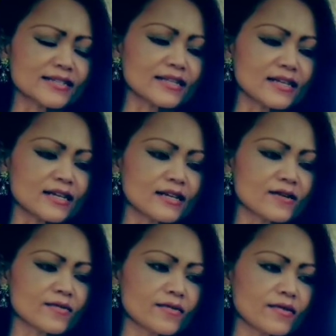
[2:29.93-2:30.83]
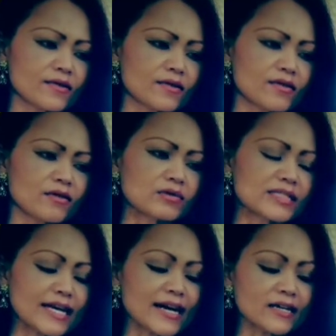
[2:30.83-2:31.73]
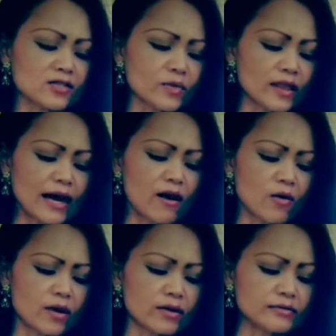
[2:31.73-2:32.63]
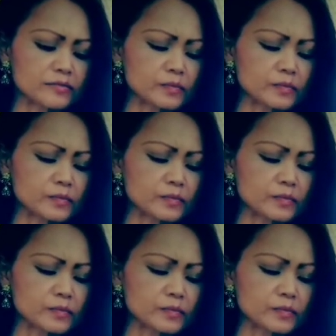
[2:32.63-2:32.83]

see those signs with our